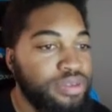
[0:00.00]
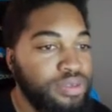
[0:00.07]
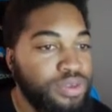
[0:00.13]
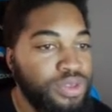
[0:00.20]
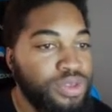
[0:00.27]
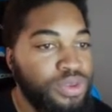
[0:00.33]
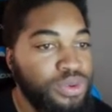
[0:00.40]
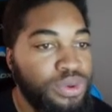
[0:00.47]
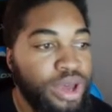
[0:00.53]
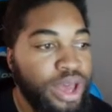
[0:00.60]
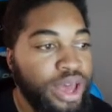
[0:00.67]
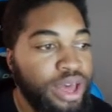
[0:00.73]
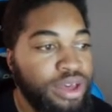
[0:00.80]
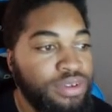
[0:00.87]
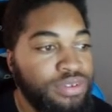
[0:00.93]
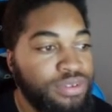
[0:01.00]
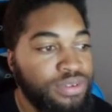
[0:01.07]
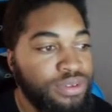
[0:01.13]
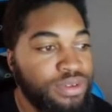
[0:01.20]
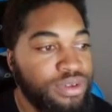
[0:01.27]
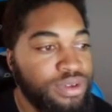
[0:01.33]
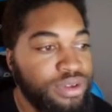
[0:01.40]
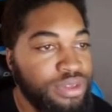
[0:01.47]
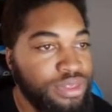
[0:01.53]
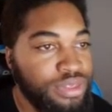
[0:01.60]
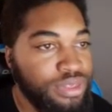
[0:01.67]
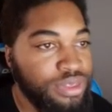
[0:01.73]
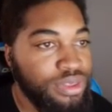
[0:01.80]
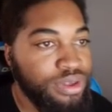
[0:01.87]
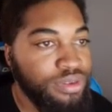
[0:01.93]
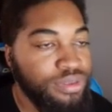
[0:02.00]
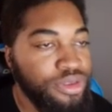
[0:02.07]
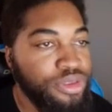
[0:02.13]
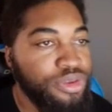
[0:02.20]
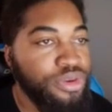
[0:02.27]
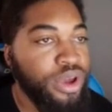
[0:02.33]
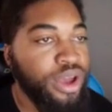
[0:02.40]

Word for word: we do have, we do